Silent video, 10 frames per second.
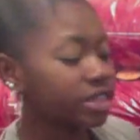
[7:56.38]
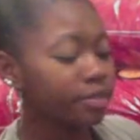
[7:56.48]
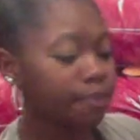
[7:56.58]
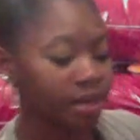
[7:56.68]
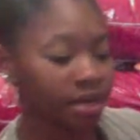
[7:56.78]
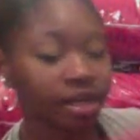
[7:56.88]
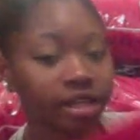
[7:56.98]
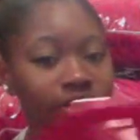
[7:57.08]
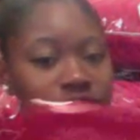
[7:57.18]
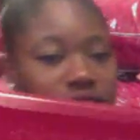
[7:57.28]
bin. It's
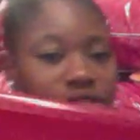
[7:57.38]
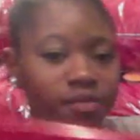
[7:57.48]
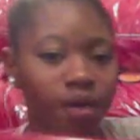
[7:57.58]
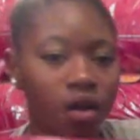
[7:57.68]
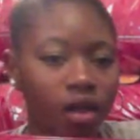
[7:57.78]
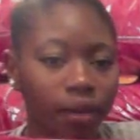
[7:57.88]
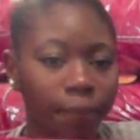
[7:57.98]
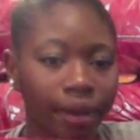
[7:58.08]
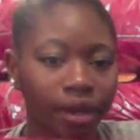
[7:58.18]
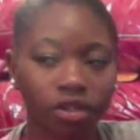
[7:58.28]
just a small like
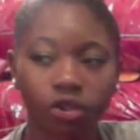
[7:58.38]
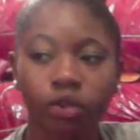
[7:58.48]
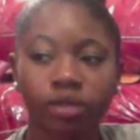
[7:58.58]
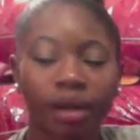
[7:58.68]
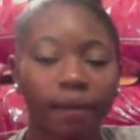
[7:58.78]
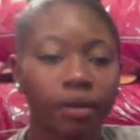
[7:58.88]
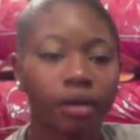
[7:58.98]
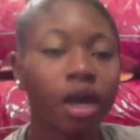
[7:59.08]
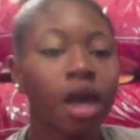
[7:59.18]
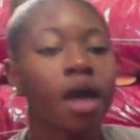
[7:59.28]
bin storage bin. I'm gonna
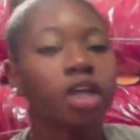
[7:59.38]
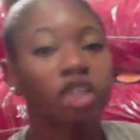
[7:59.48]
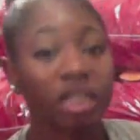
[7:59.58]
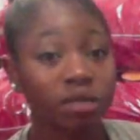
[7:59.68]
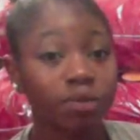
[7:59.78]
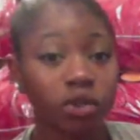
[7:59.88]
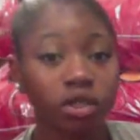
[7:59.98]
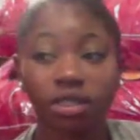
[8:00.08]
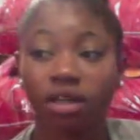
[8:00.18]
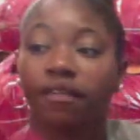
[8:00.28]
transport stuff